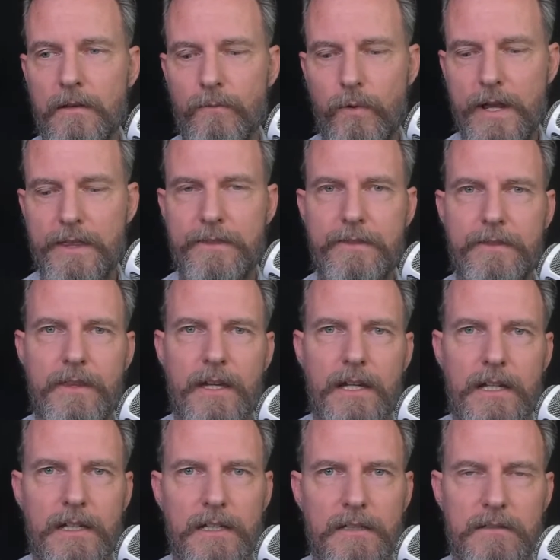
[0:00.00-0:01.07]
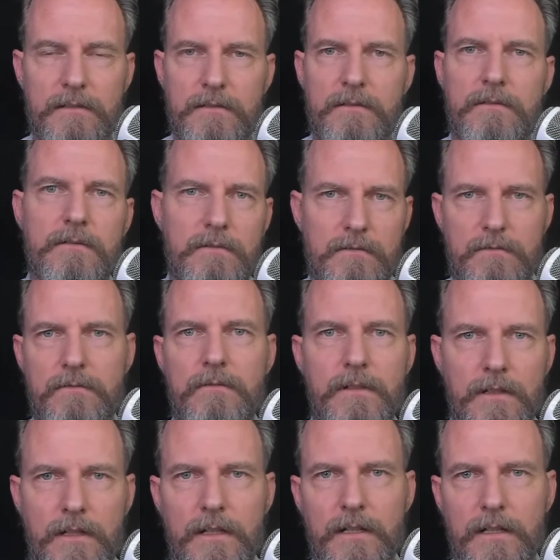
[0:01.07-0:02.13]
with Elora
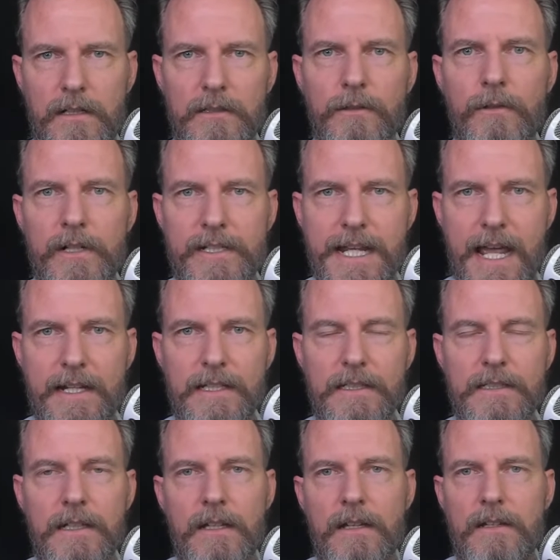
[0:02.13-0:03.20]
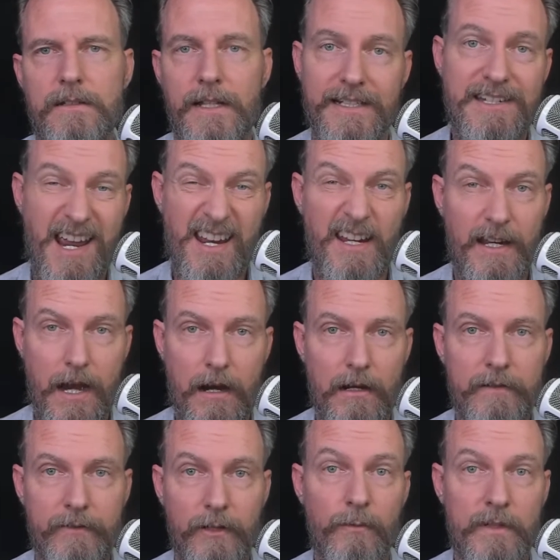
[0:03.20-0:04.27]
Danan, like taking
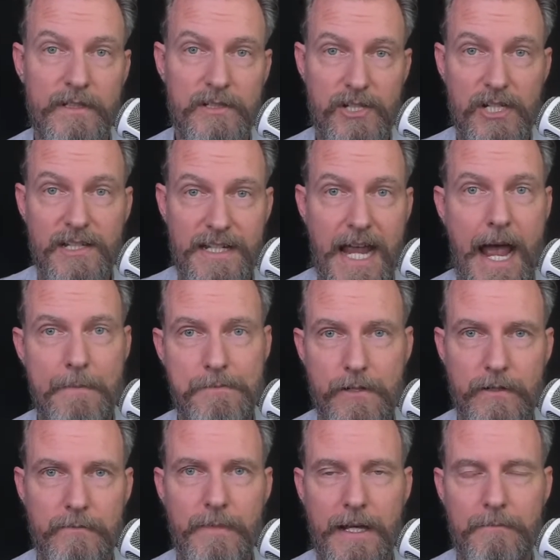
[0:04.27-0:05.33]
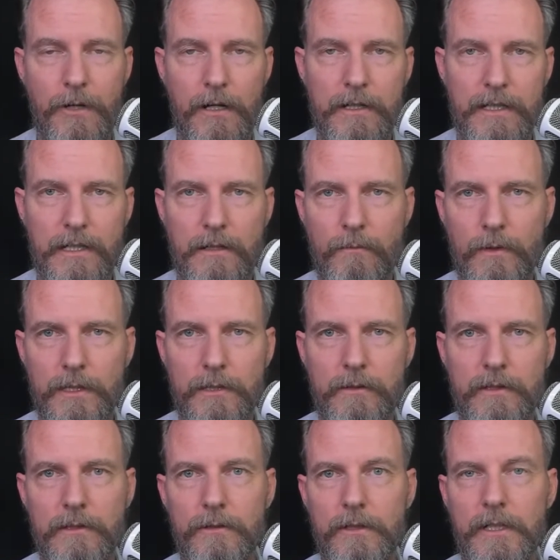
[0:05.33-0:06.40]
care of her when she's captured Madmartigan and Willow
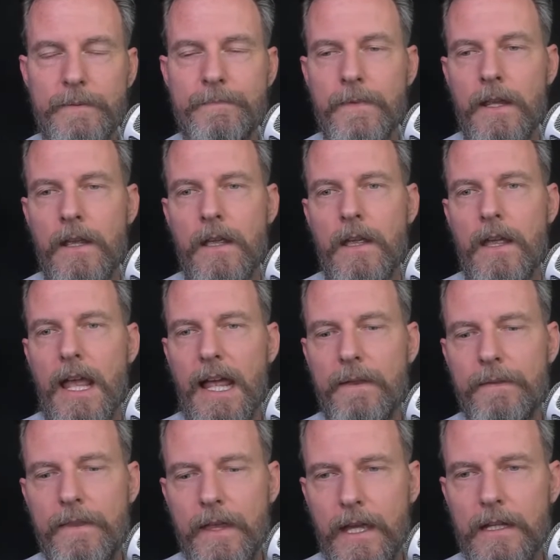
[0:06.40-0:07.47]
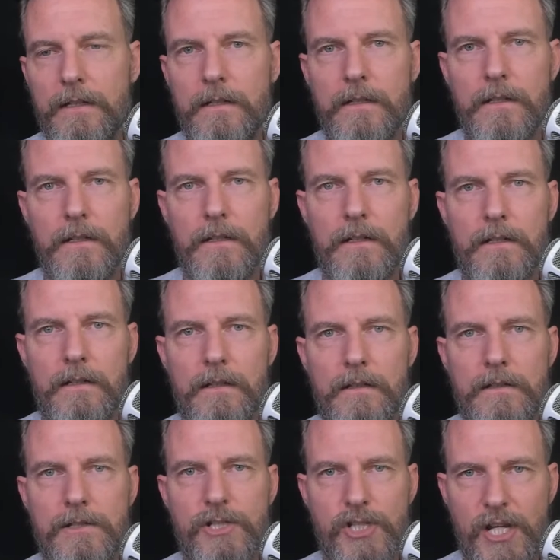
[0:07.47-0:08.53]
and Laura. And then
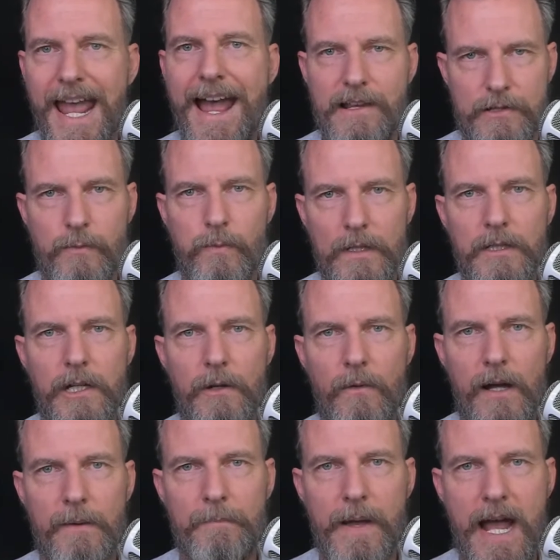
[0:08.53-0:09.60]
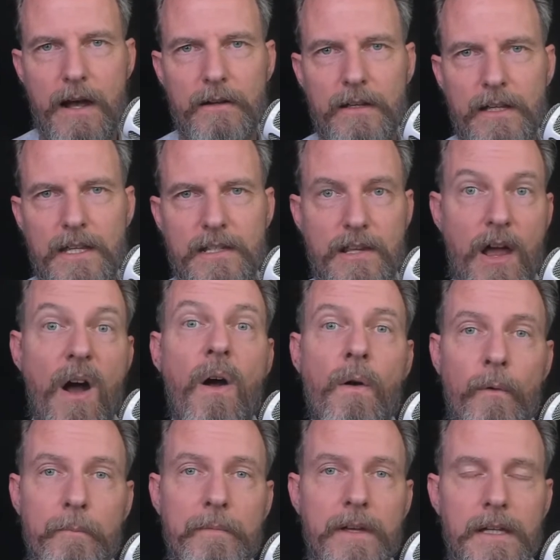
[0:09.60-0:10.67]
she asks Willow about his
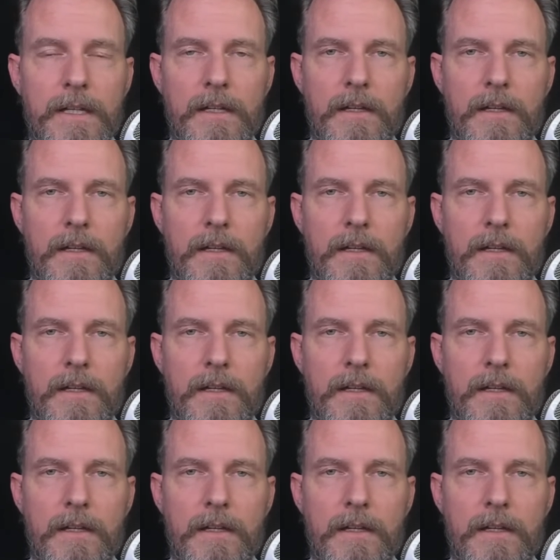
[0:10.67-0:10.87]
home,